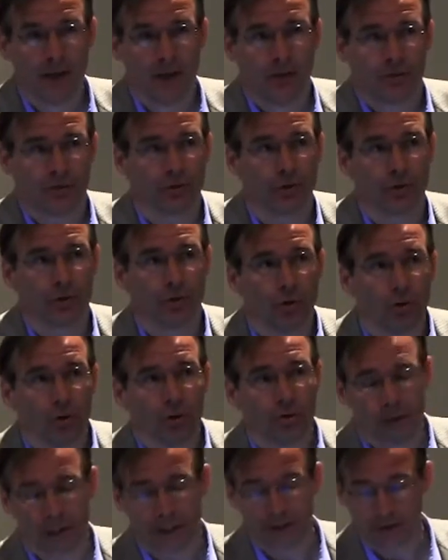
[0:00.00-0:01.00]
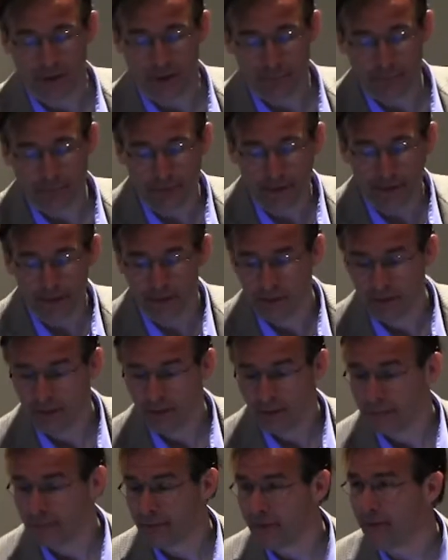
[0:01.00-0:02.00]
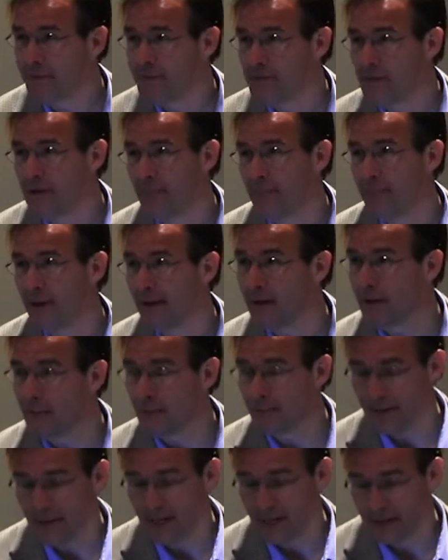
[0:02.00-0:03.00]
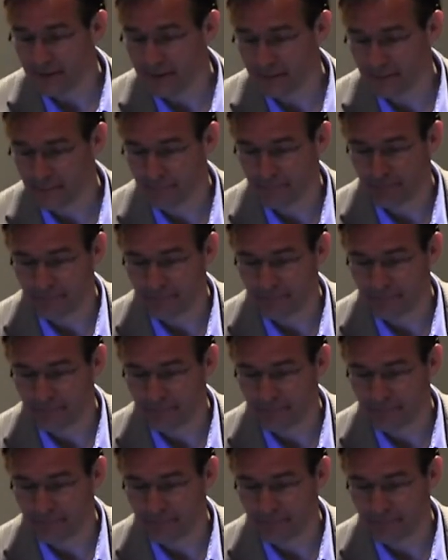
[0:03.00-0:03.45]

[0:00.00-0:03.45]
So the goal is to fit frequency-dependent phase